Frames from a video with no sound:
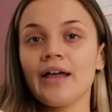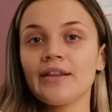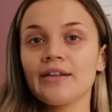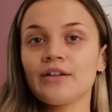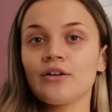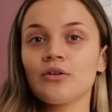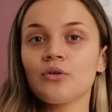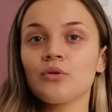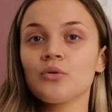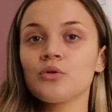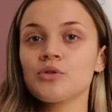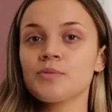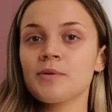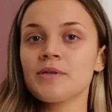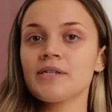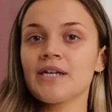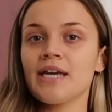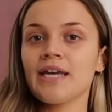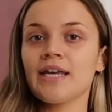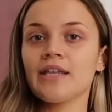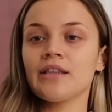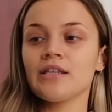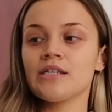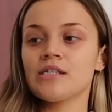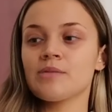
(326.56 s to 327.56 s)
And then I'll also be
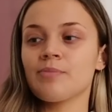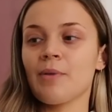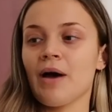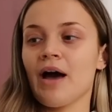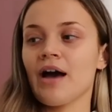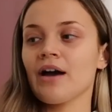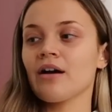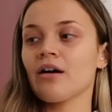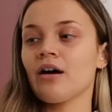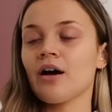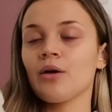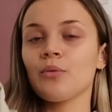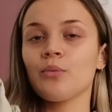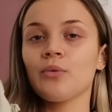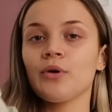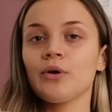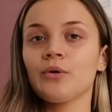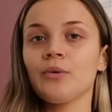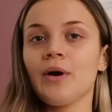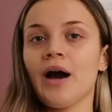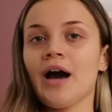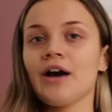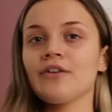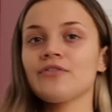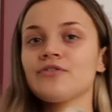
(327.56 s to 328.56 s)
taking this bag. I
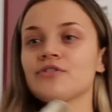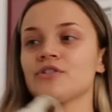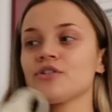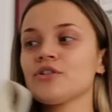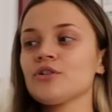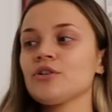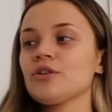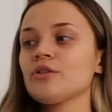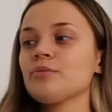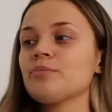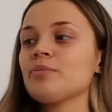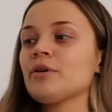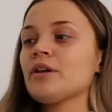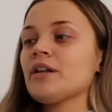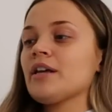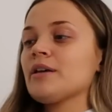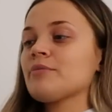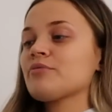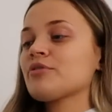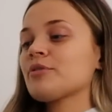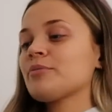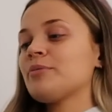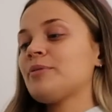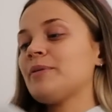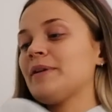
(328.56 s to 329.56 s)
will have to put it
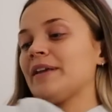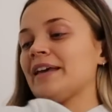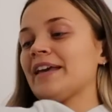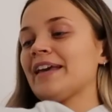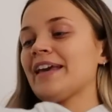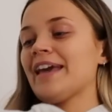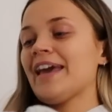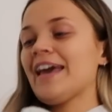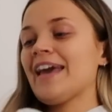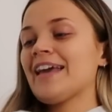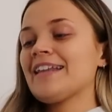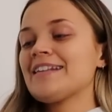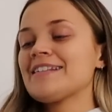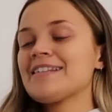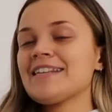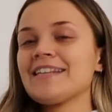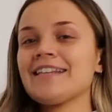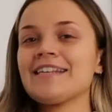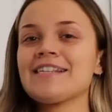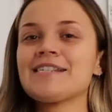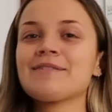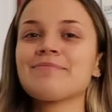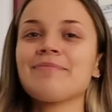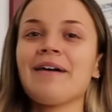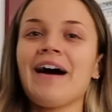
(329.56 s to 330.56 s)
properly into
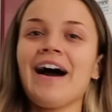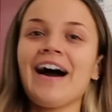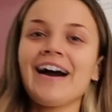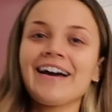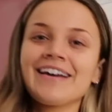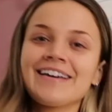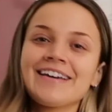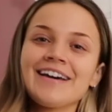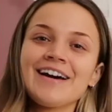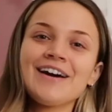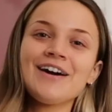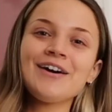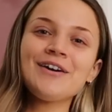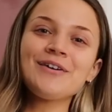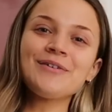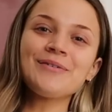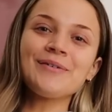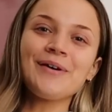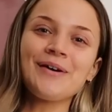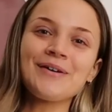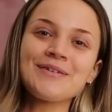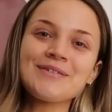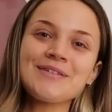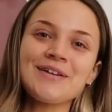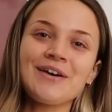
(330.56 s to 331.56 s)
this bag
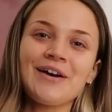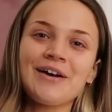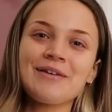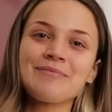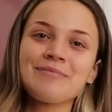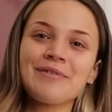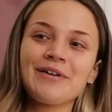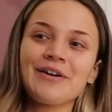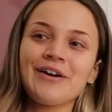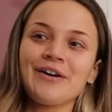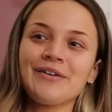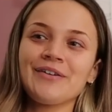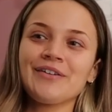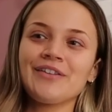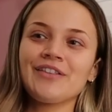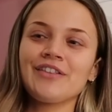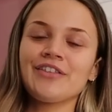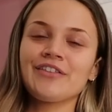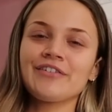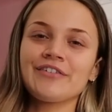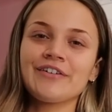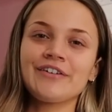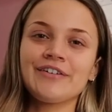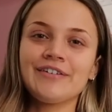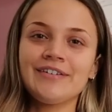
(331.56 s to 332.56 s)
whilst I'm going
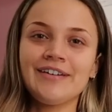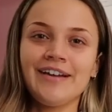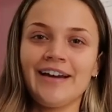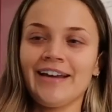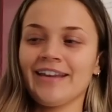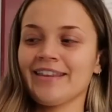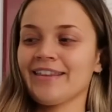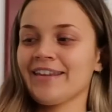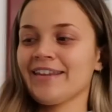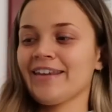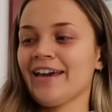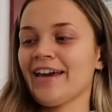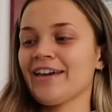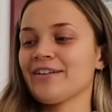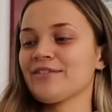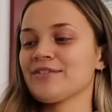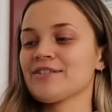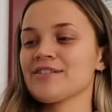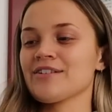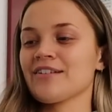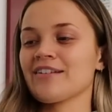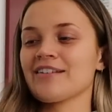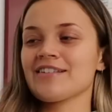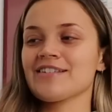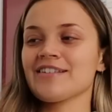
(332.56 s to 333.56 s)
through like the gate or
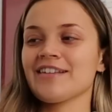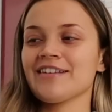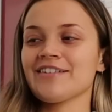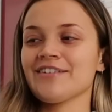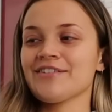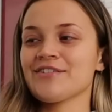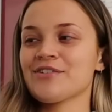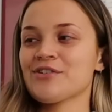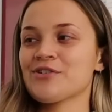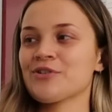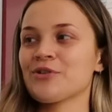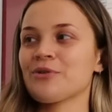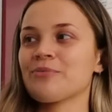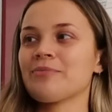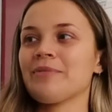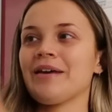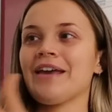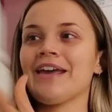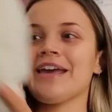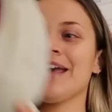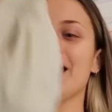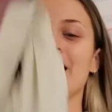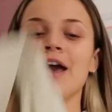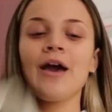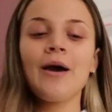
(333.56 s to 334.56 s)
something so they don't stop me.
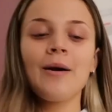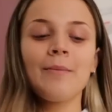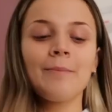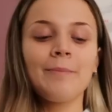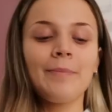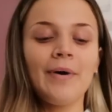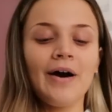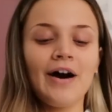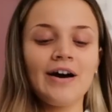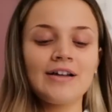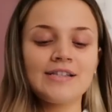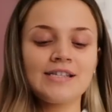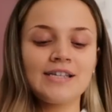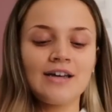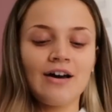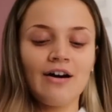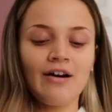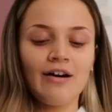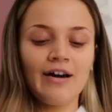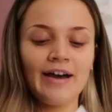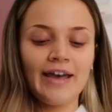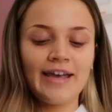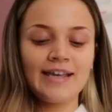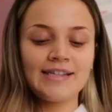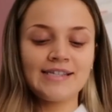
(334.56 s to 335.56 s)
But
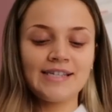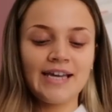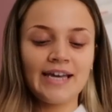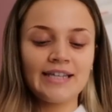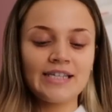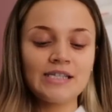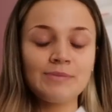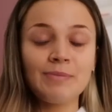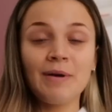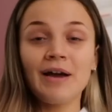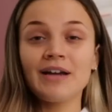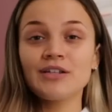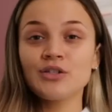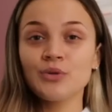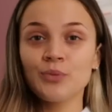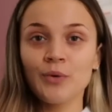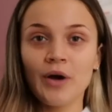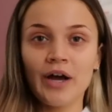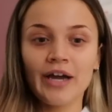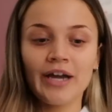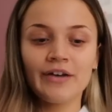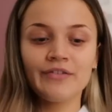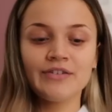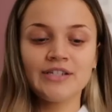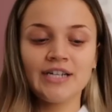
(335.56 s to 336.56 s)
I take this bag to
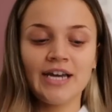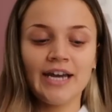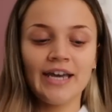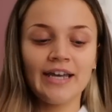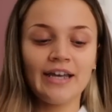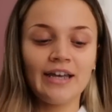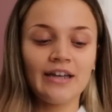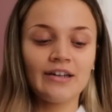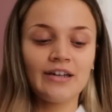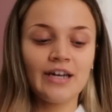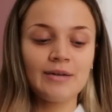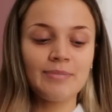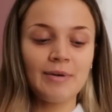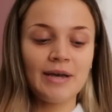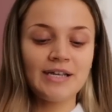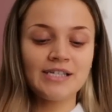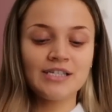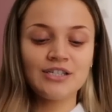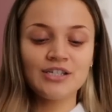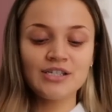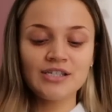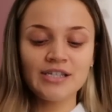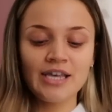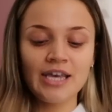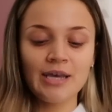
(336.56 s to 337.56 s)
work every day and I
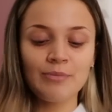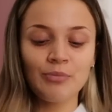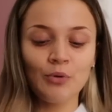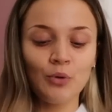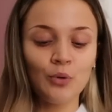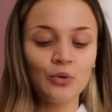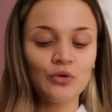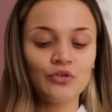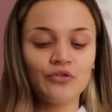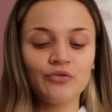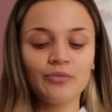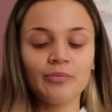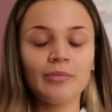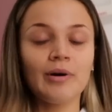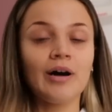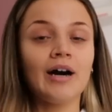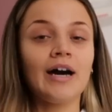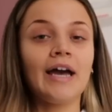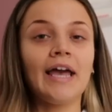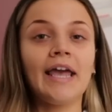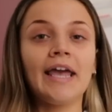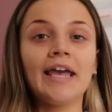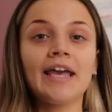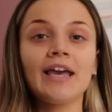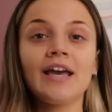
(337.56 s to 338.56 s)
basically just keep all of
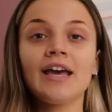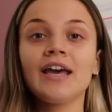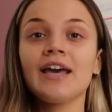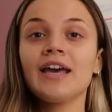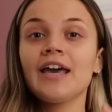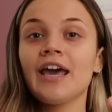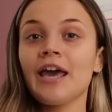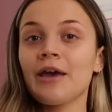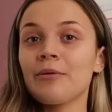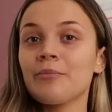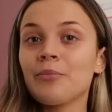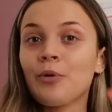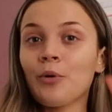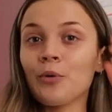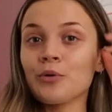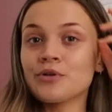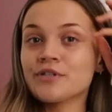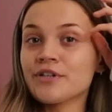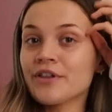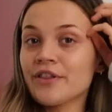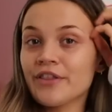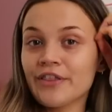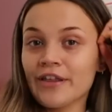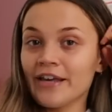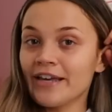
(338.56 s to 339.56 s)
my
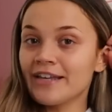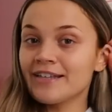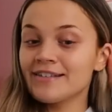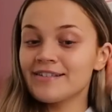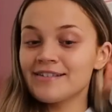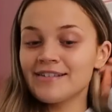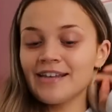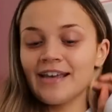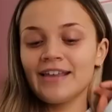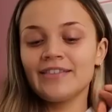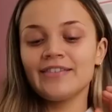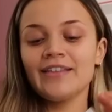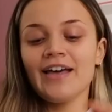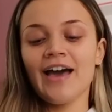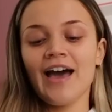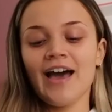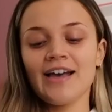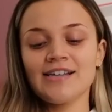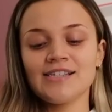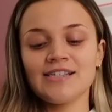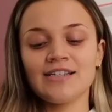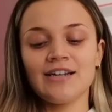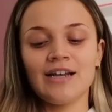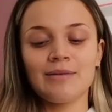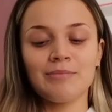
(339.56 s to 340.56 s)
important things in
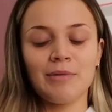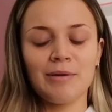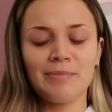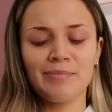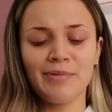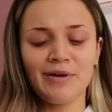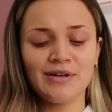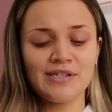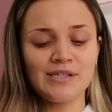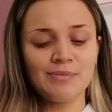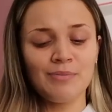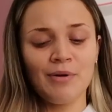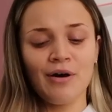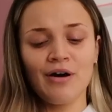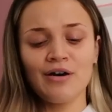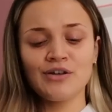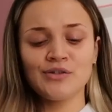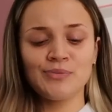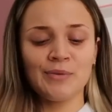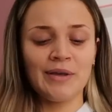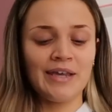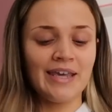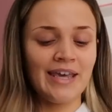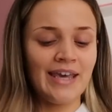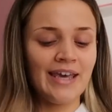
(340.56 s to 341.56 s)
there. So like my bus
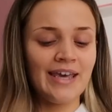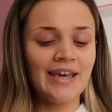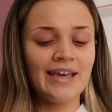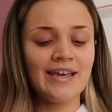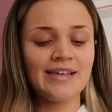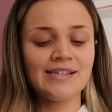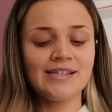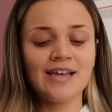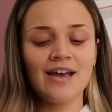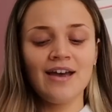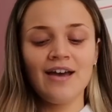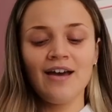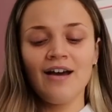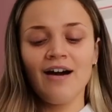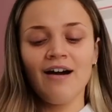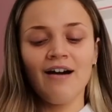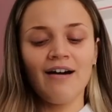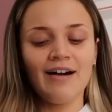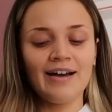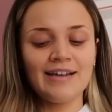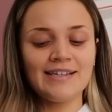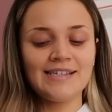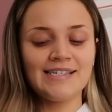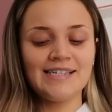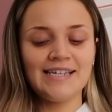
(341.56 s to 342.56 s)
pass, my keys,
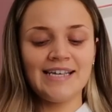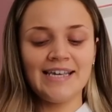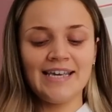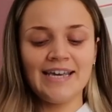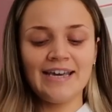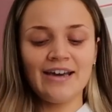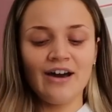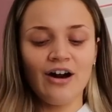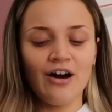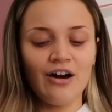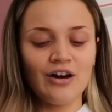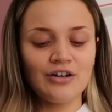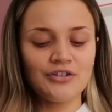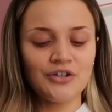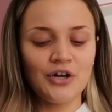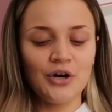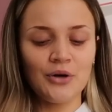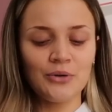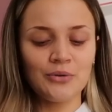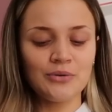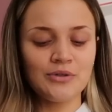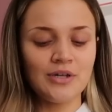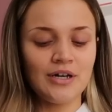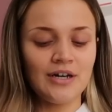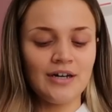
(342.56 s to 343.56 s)
ID, card
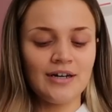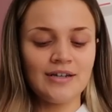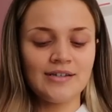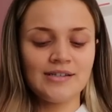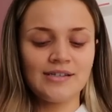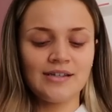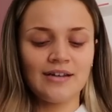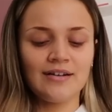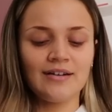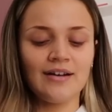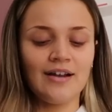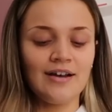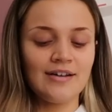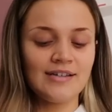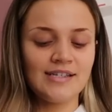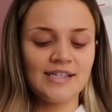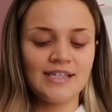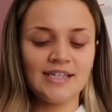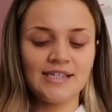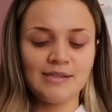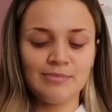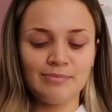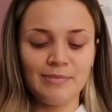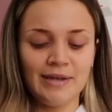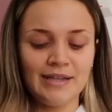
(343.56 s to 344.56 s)
holder,
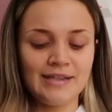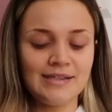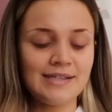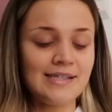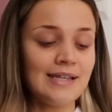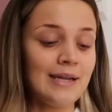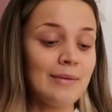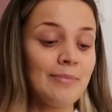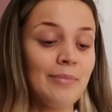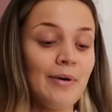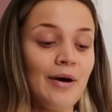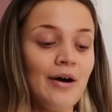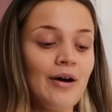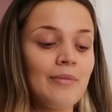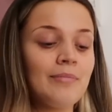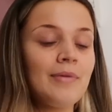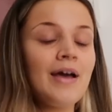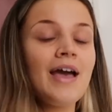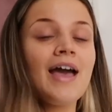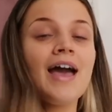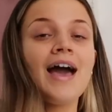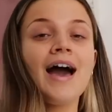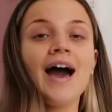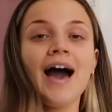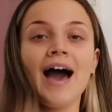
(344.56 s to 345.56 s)
sunglasses, mints, lip balm.
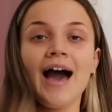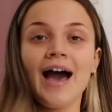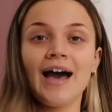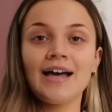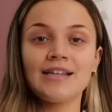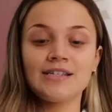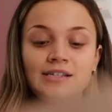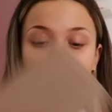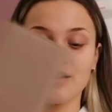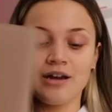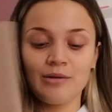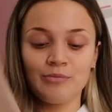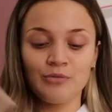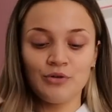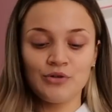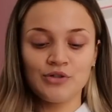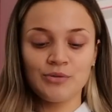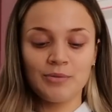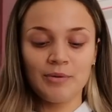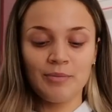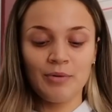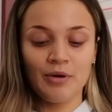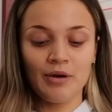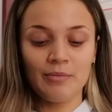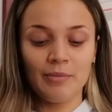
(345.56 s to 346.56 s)
And I'm
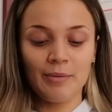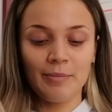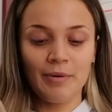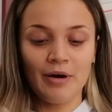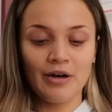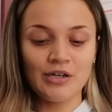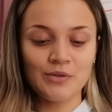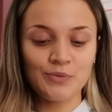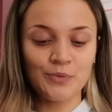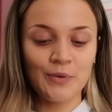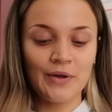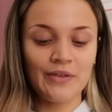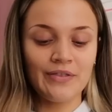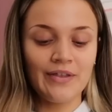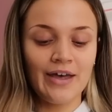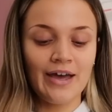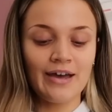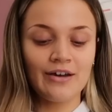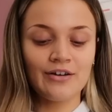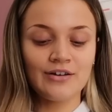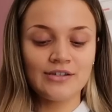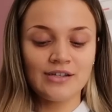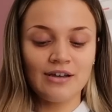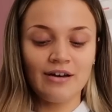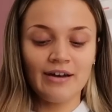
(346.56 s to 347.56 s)
also be putting my passport in there
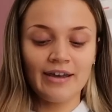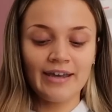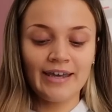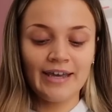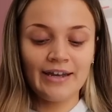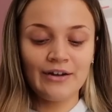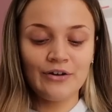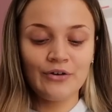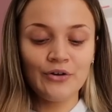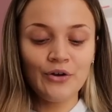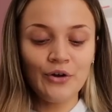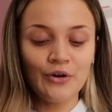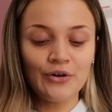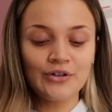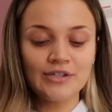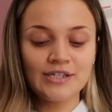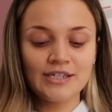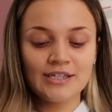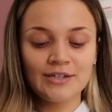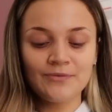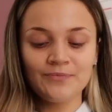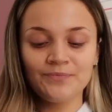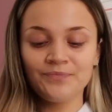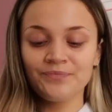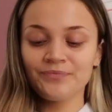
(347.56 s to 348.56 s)
because I
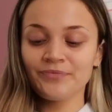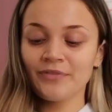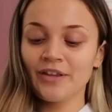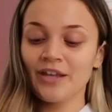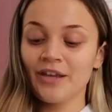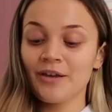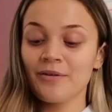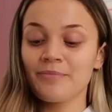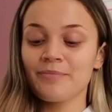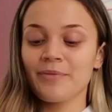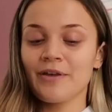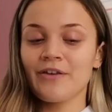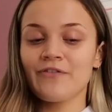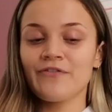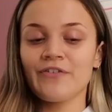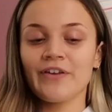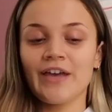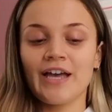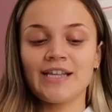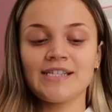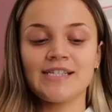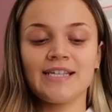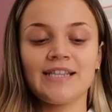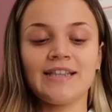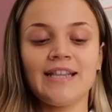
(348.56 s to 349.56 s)
cannot be
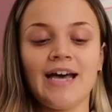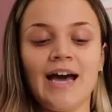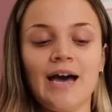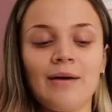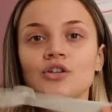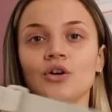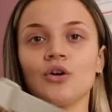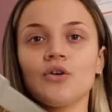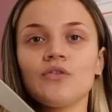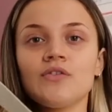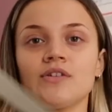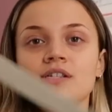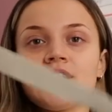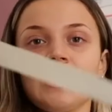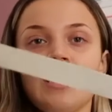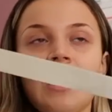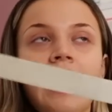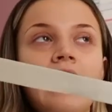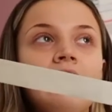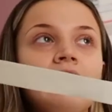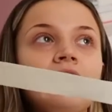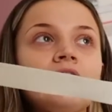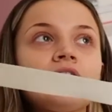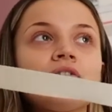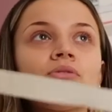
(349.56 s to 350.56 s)
forgetting that. So obviously I
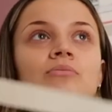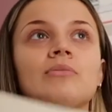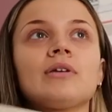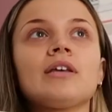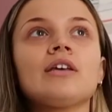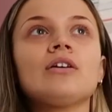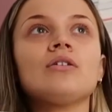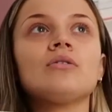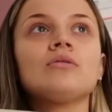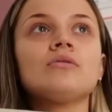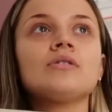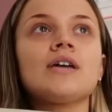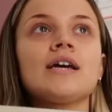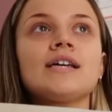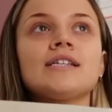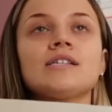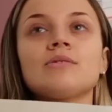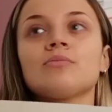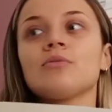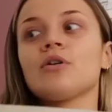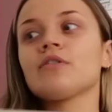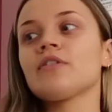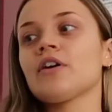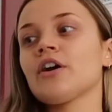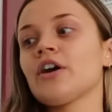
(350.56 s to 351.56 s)
have this on me all day
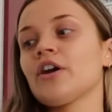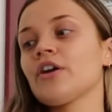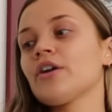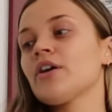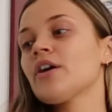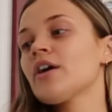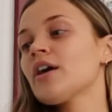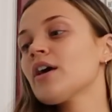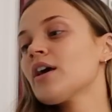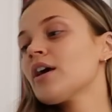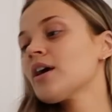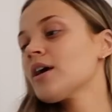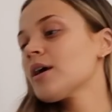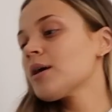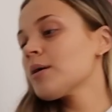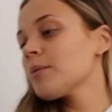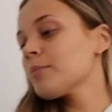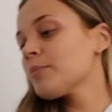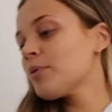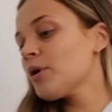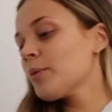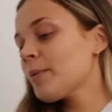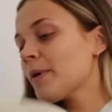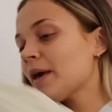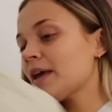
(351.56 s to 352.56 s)
tomorrow.
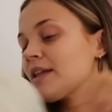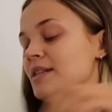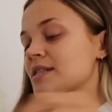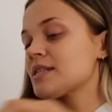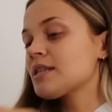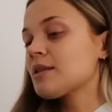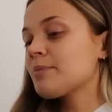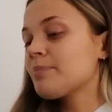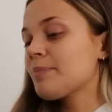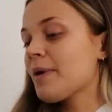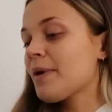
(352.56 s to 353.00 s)
Pop it into the